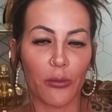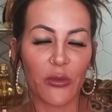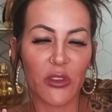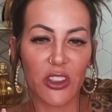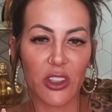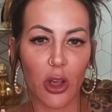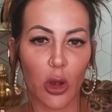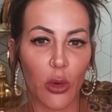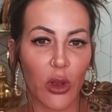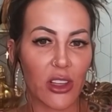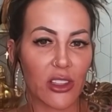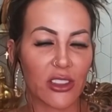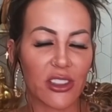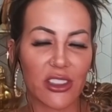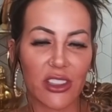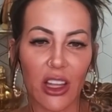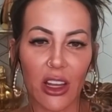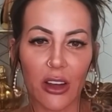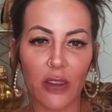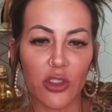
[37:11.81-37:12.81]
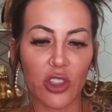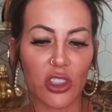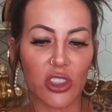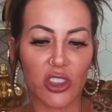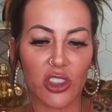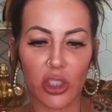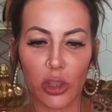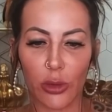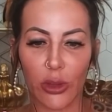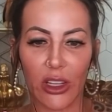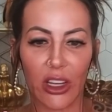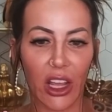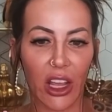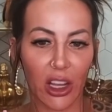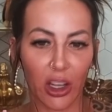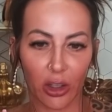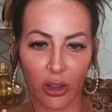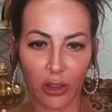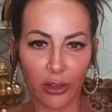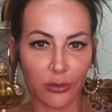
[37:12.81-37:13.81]
So instead of just doing
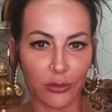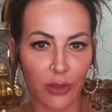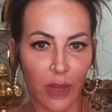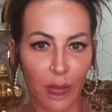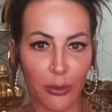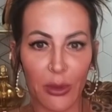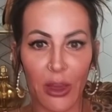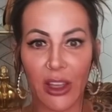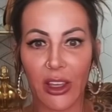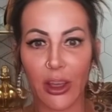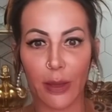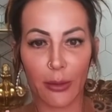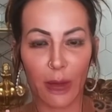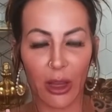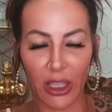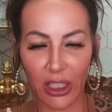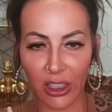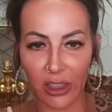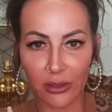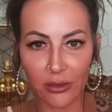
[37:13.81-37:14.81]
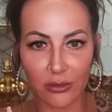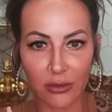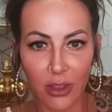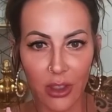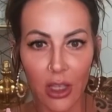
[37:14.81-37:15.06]
hair and making money,